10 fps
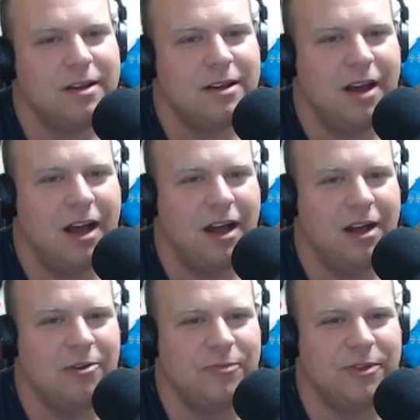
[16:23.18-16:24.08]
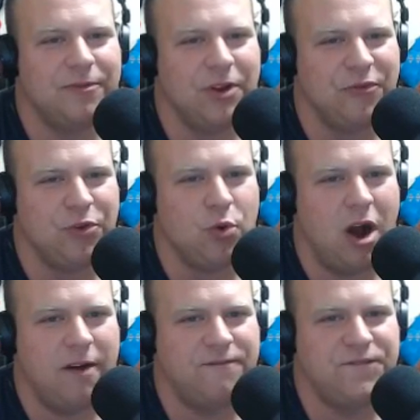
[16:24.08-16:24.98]
If you
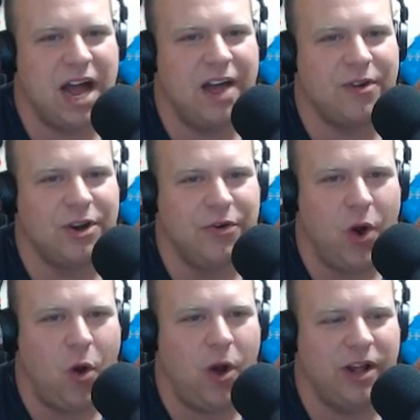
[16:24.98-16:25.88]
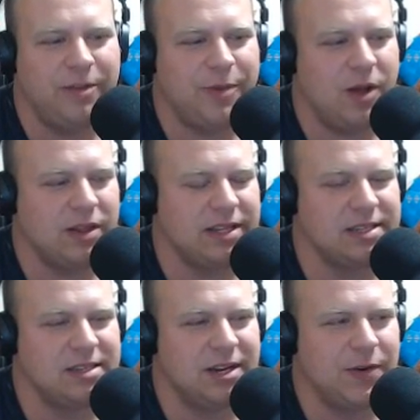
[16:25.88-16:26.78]
are a father, you know all about
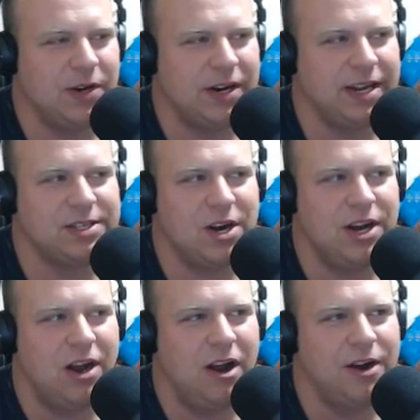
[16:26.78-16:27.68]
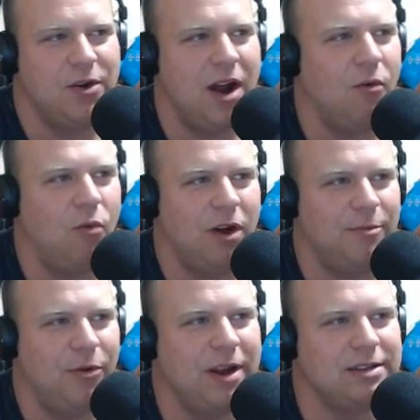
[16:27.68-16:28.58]
this. Like when your kids are young, at
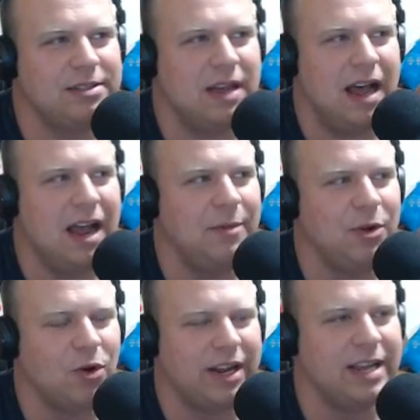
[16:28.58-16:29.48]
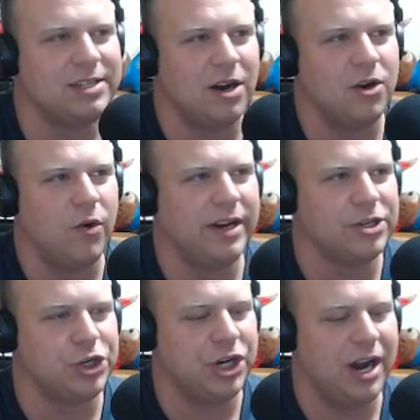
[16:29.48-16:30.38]
one point in time, your kids are going
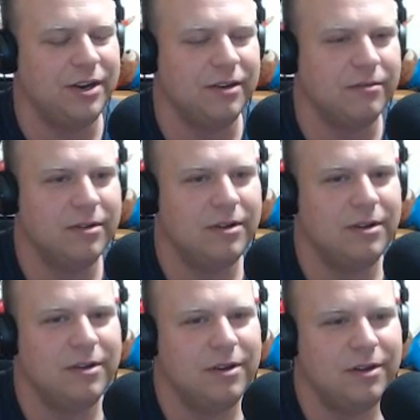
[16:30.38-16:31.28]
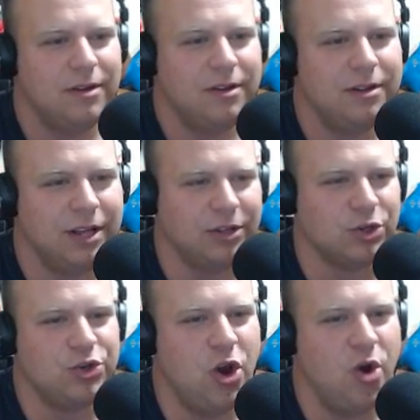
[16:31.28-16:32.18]
to shit on you. Like,
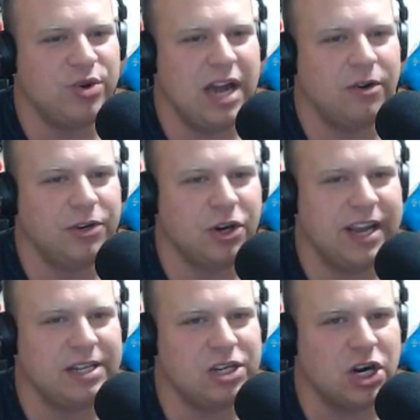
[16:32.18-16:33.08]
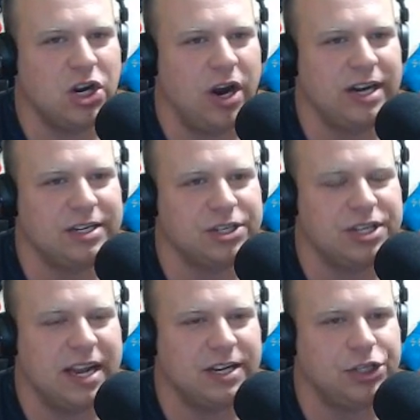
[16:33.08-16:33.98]
there's no doubt. Your kids are going to
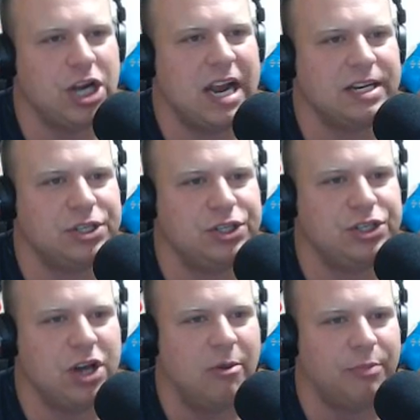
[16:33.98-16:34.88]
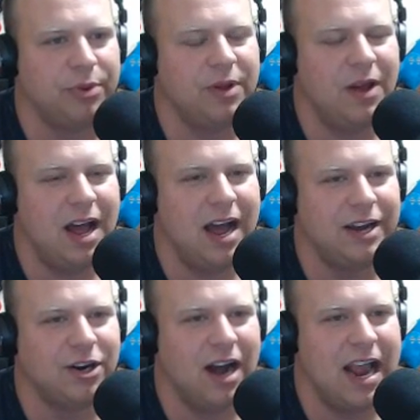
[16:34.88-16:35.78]
just take a giant dump
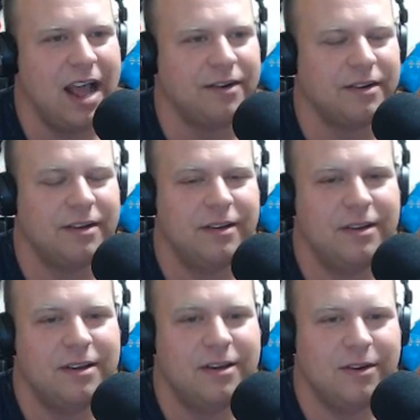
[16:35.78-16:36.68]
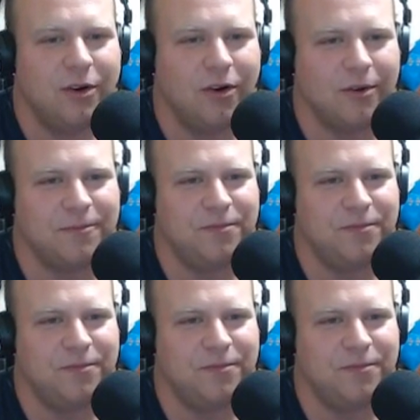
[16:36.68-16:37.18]
on your hand or